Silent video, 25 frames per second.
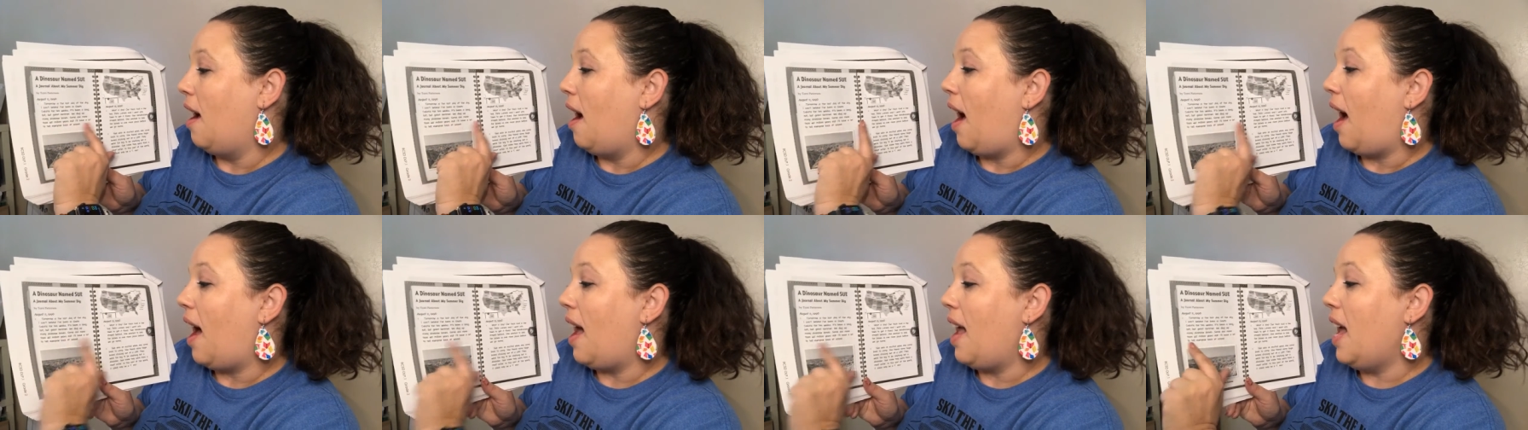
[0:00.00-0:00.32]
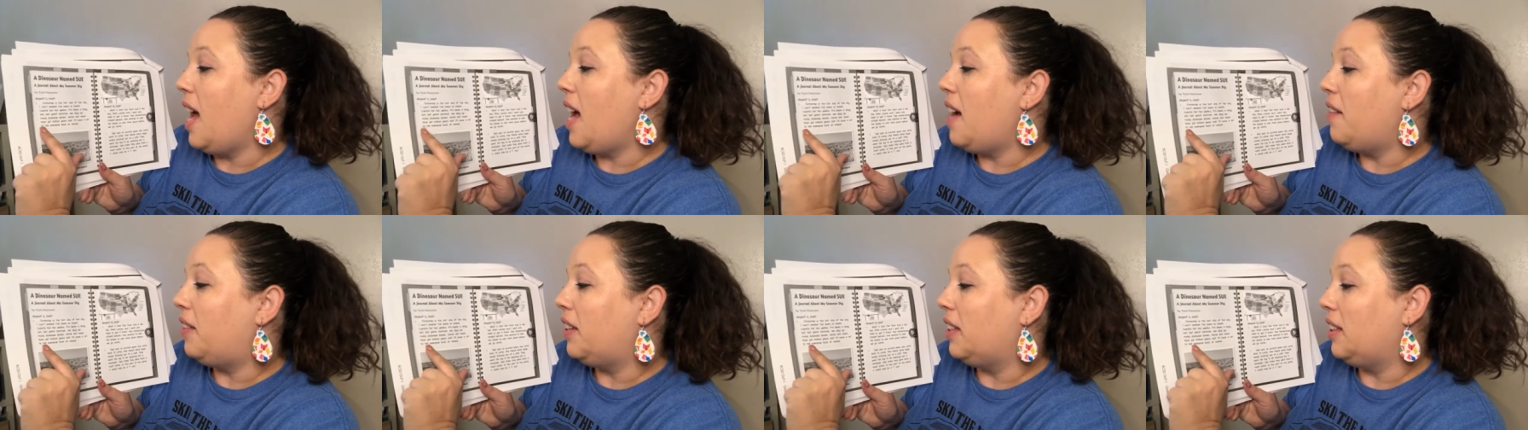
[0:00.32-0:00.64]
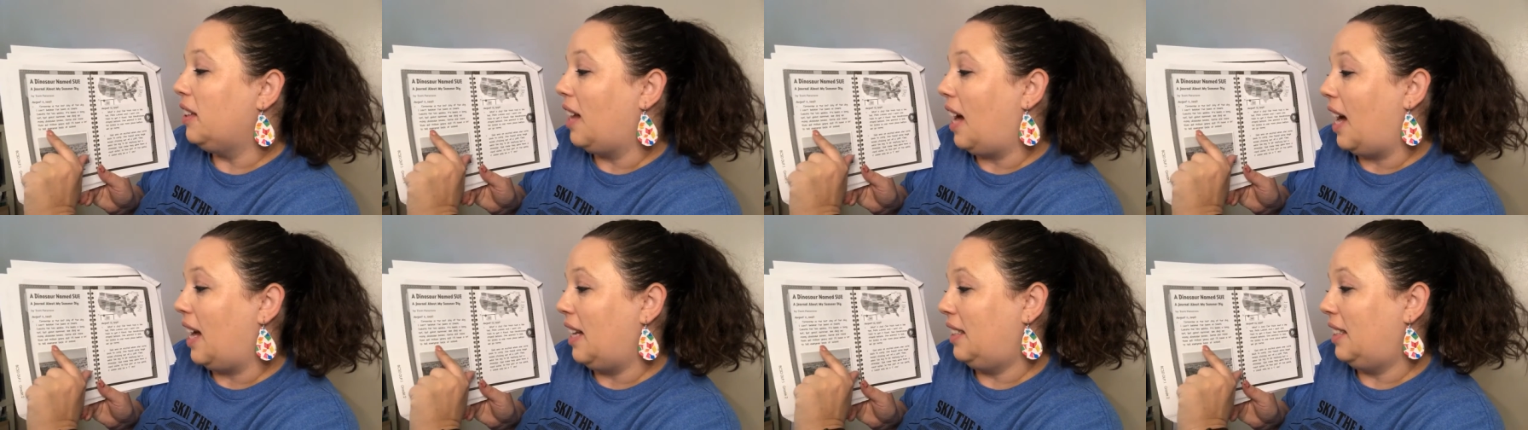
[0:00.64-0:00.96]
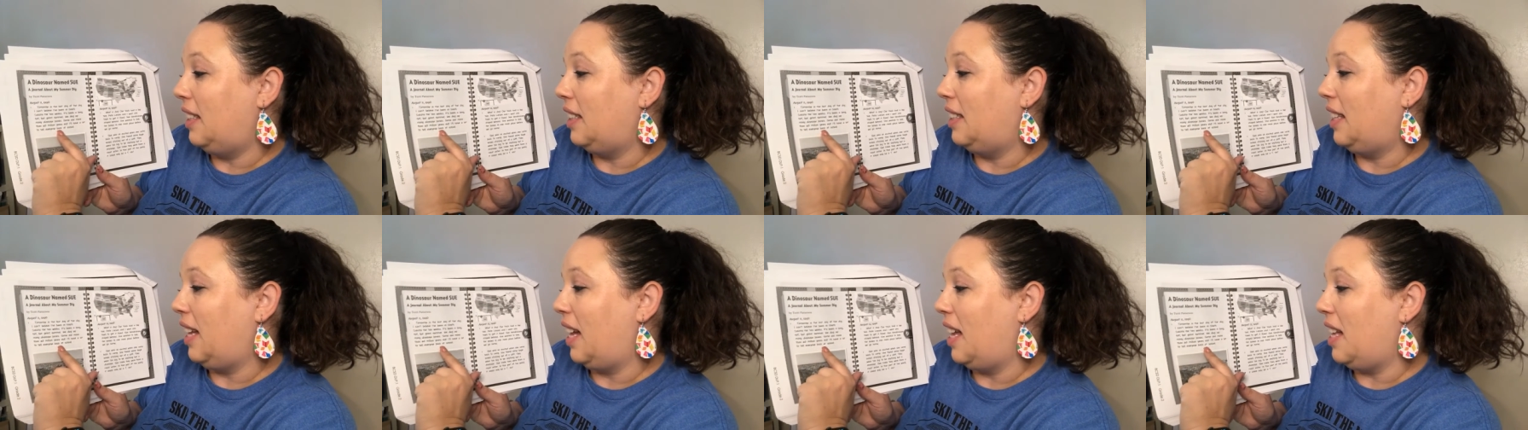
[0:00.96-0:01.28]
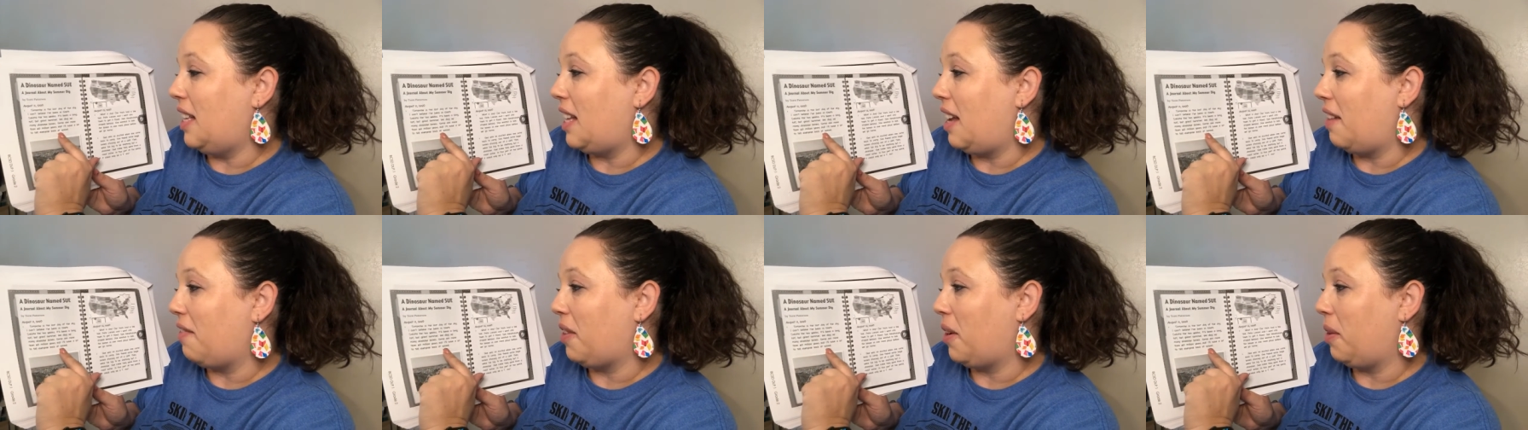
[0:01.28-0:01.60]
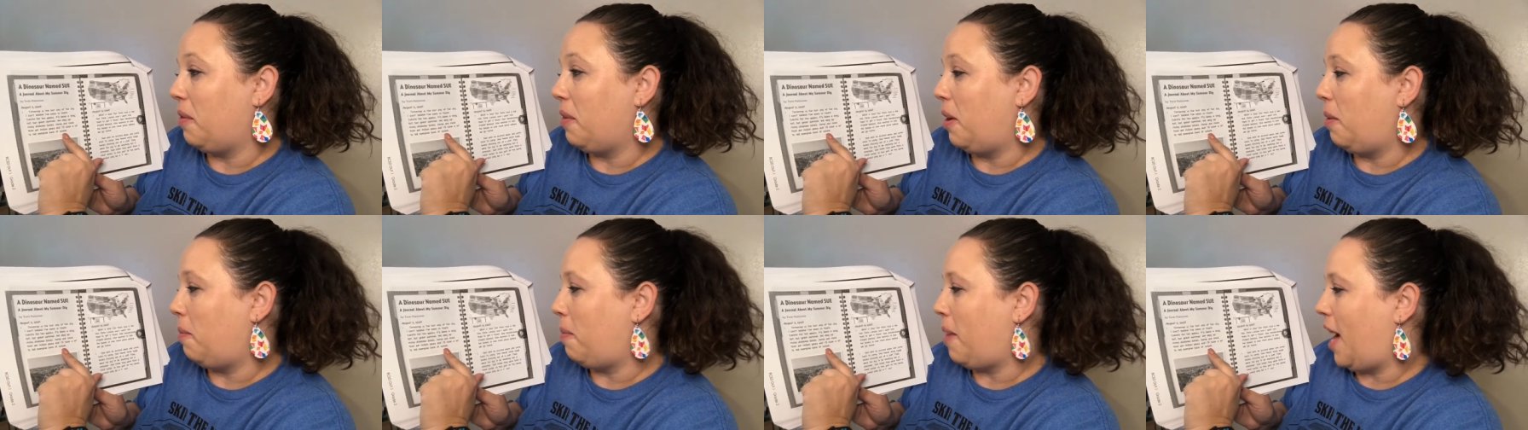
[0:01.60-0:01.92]
I have a lot to tell
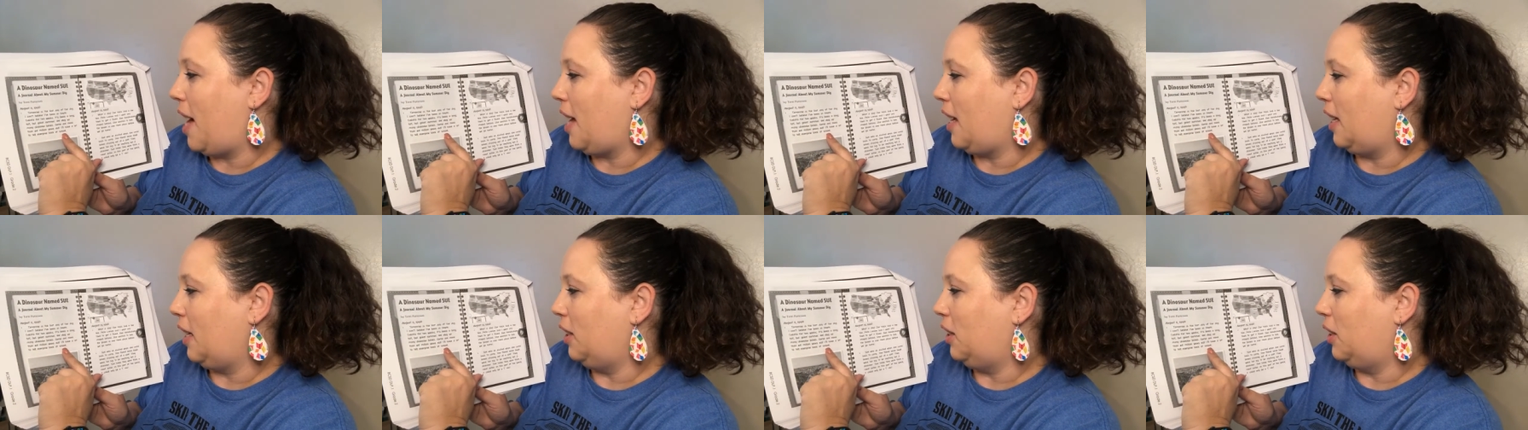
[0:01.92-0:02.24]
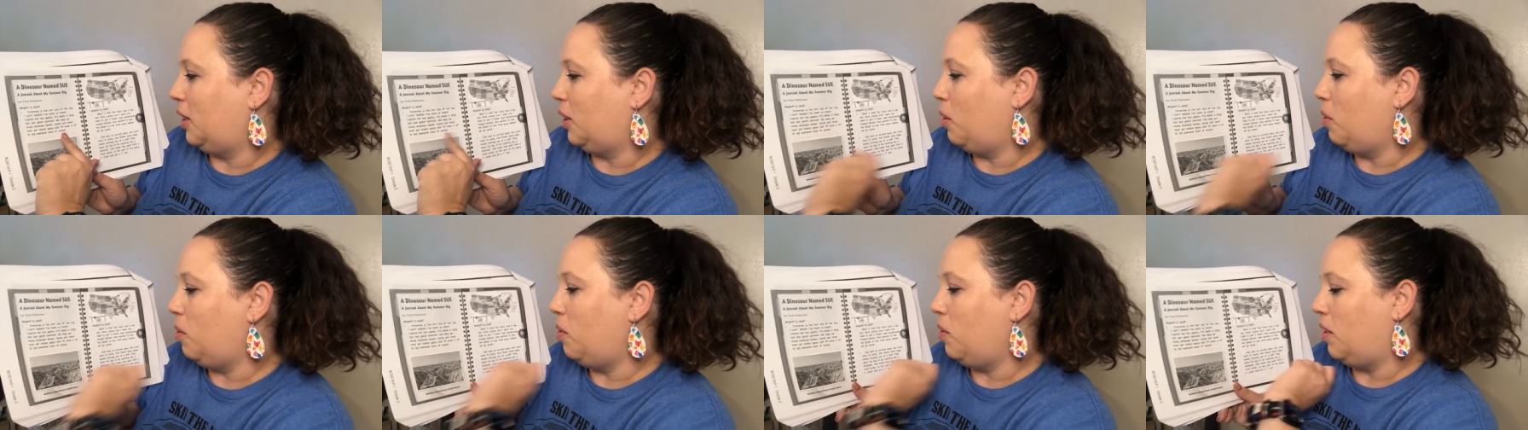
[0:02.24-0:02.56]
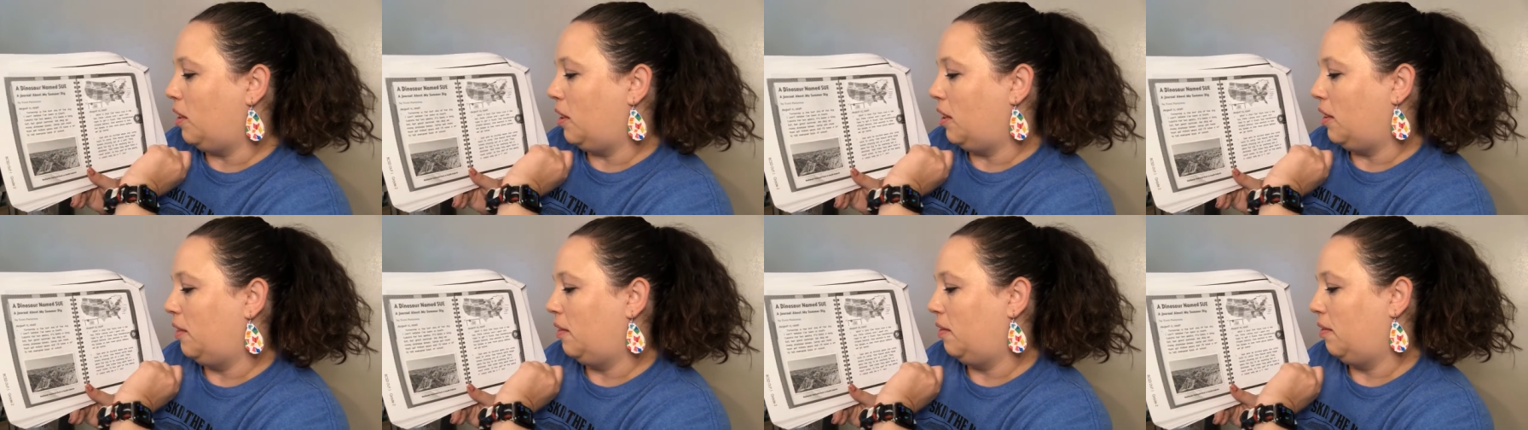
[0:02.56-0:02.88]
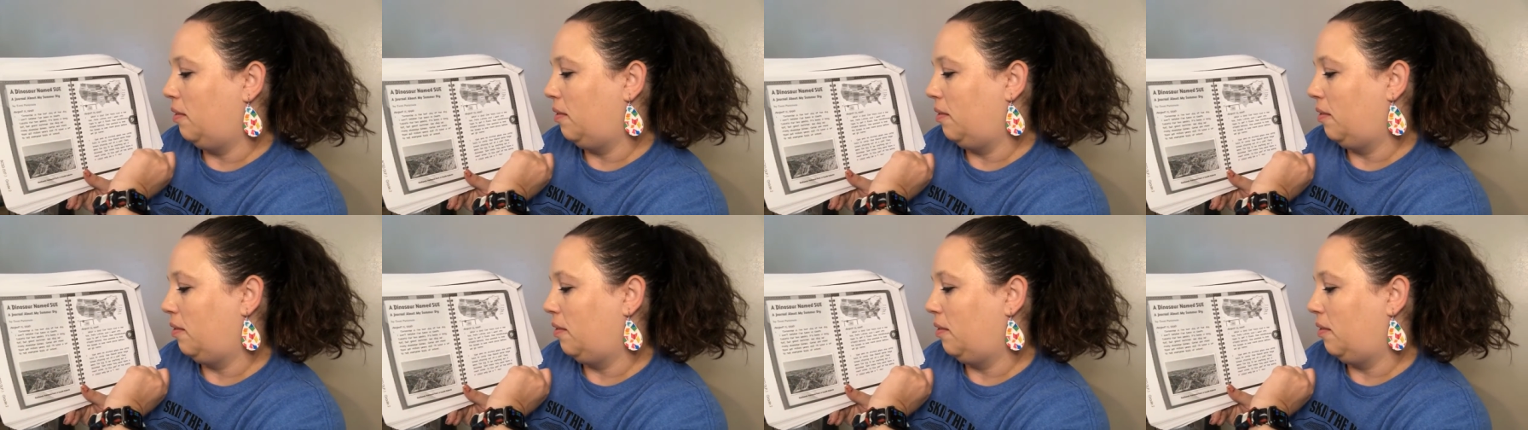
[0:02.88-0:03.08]
everyone back at school.